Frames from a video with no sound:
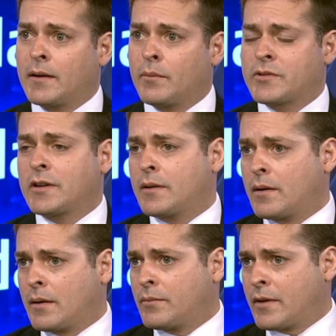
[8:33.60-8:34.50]
which
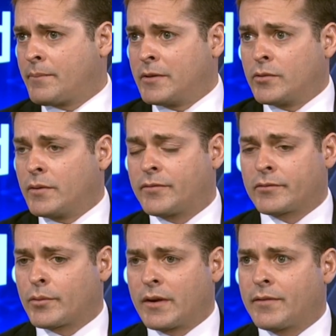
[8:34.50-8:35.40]
I've been doing for
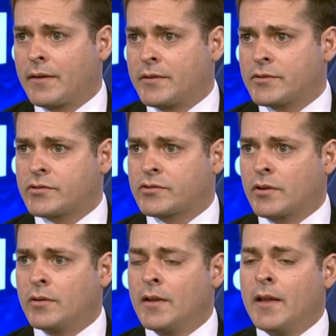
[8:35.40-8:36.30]
25 years or
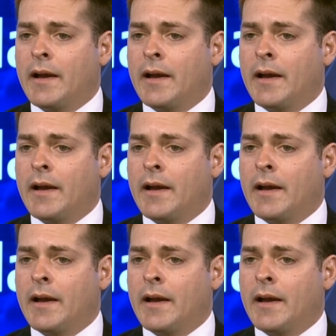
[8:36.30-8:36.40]
so,